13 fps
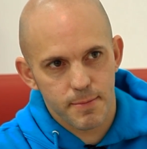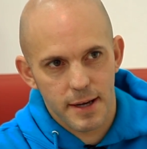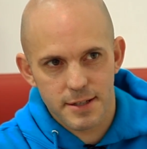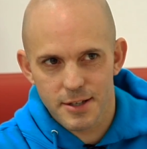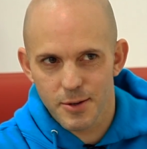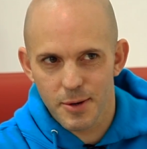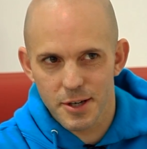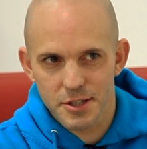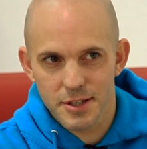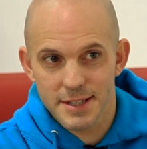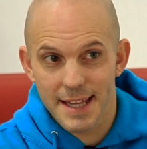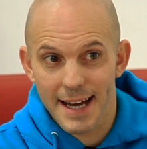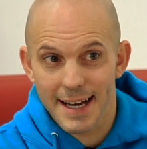asking
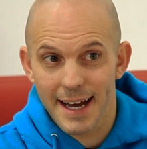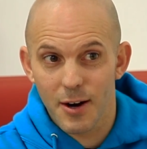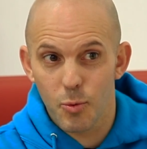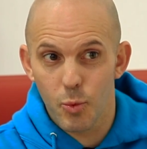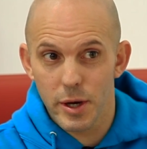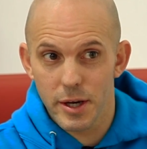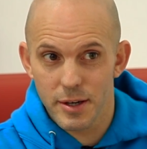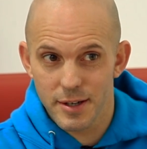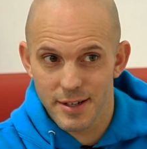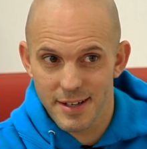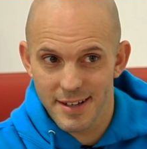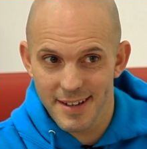questions, that got weird.